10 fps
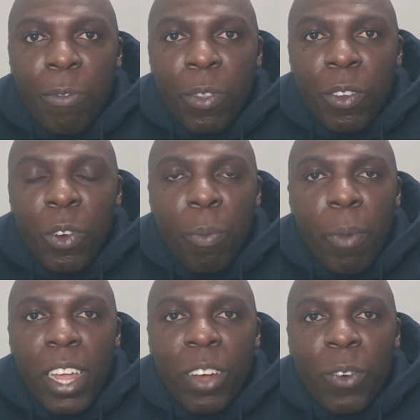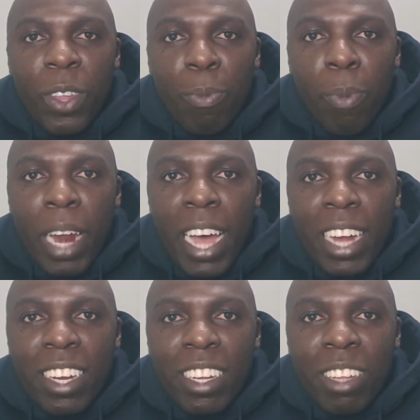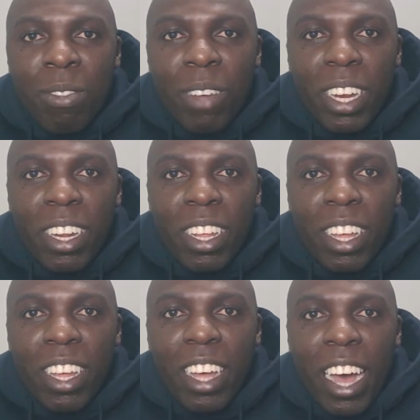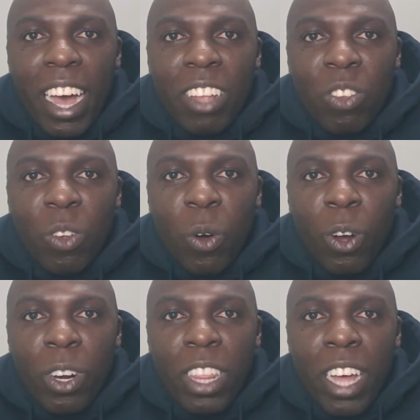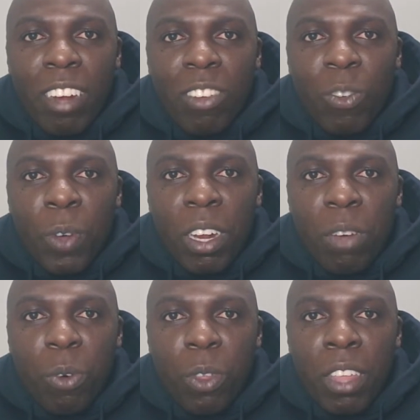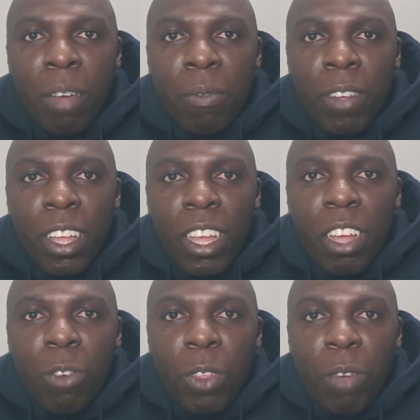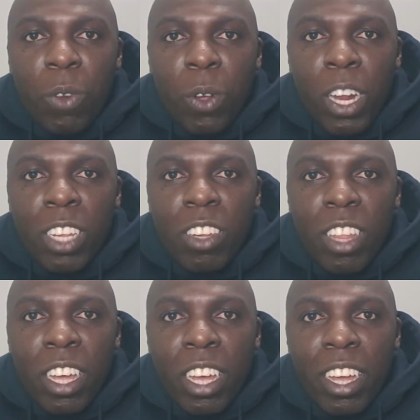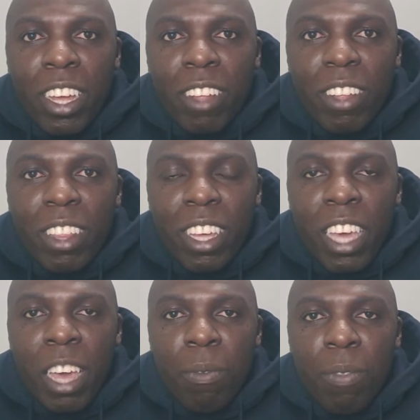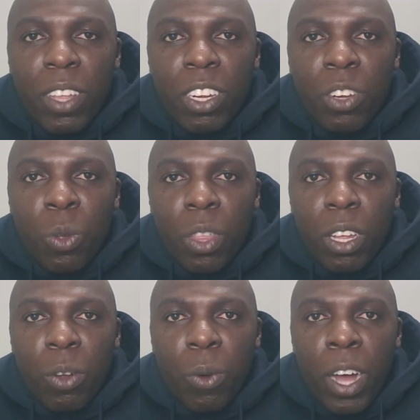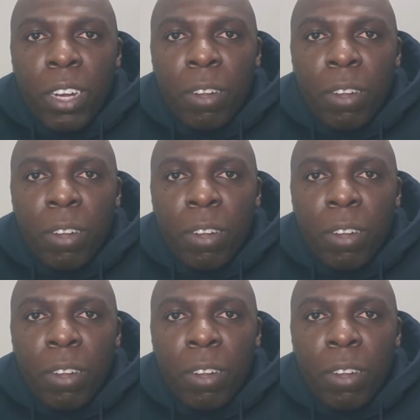dribbling with blood even, scored that winner for them to clinch the game 32-31.